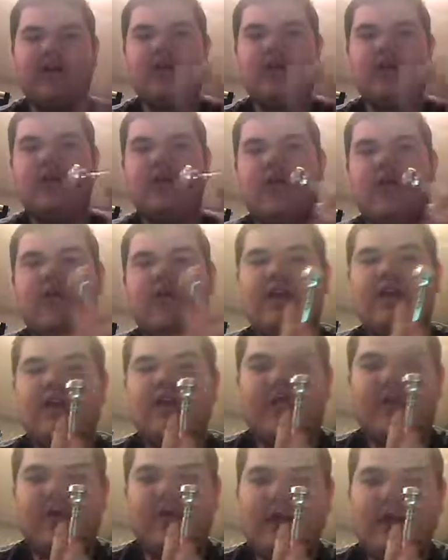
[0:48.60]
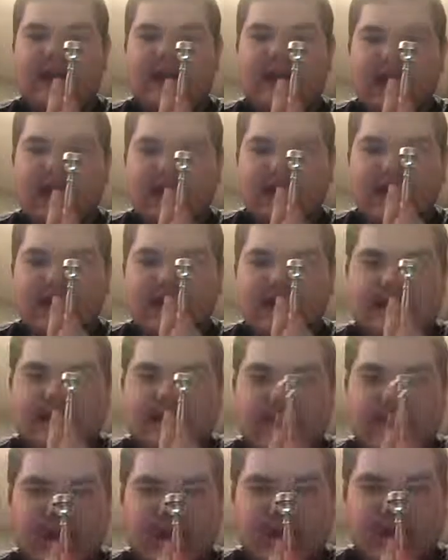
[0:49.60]
The only thing you really need is a
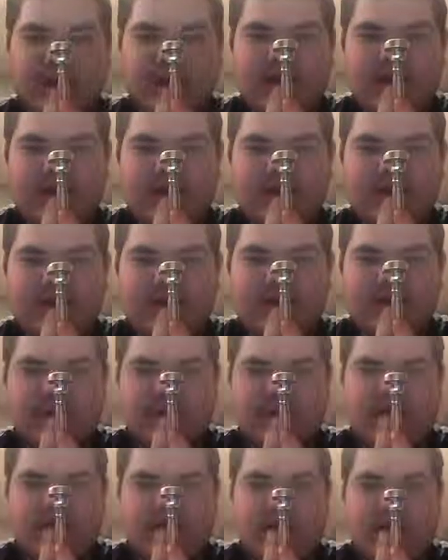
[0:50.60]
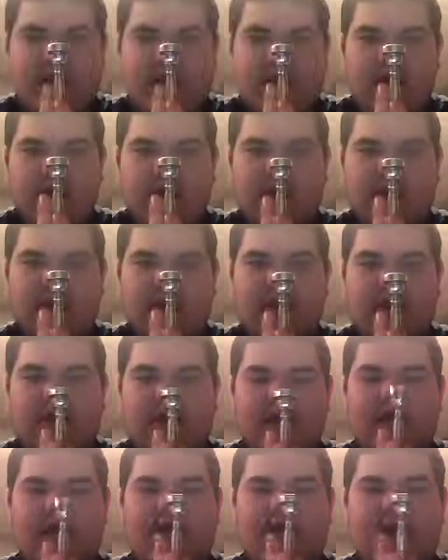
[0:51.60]
mouthpiece. And
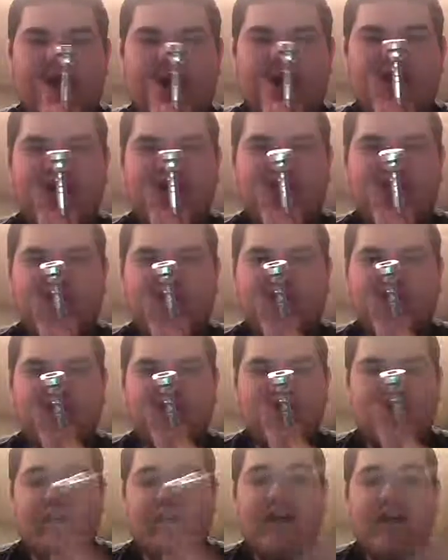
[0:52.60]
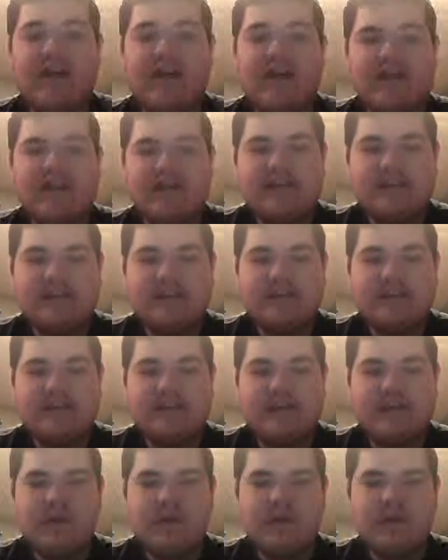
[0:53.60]
I use a 5C,
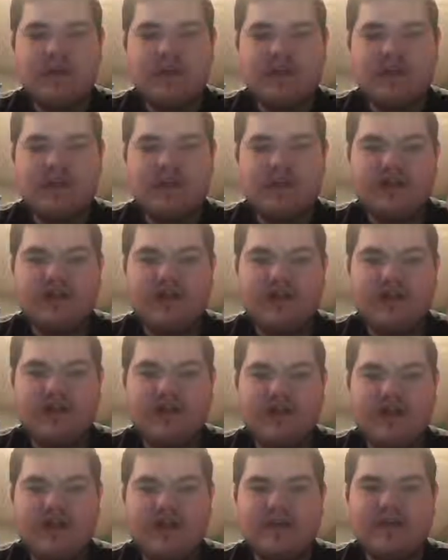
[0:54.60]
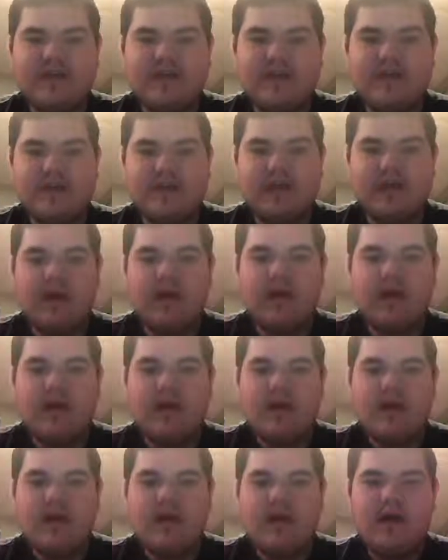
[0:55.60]
which a 5C for me
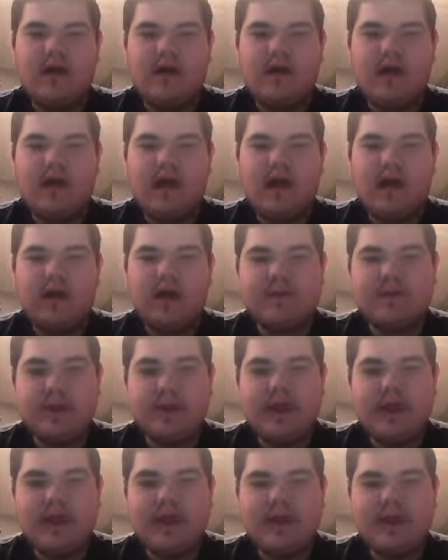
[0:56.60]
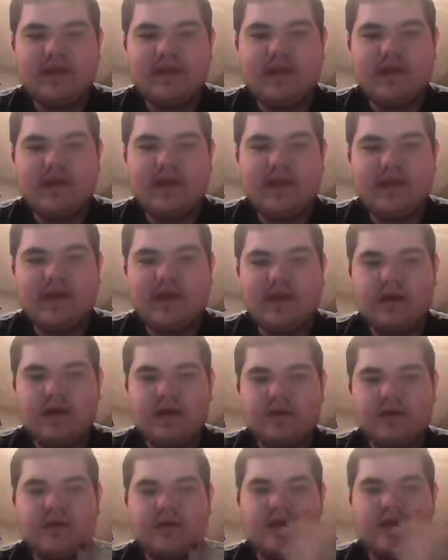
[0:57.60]
helps me play easier because
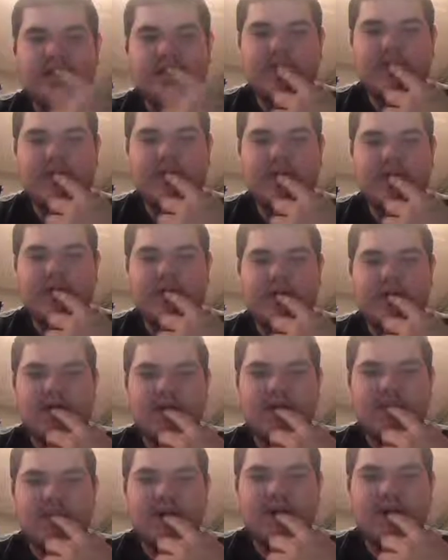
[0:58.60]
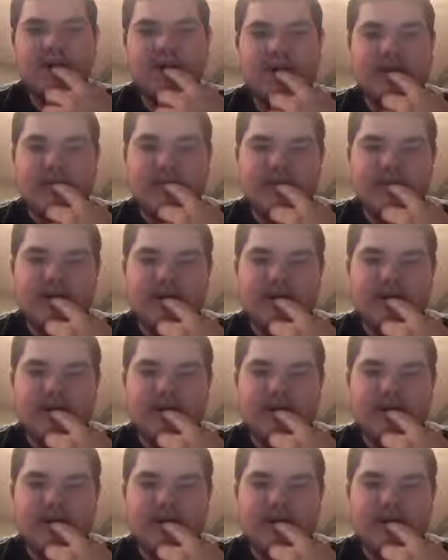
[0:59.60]
of my lips.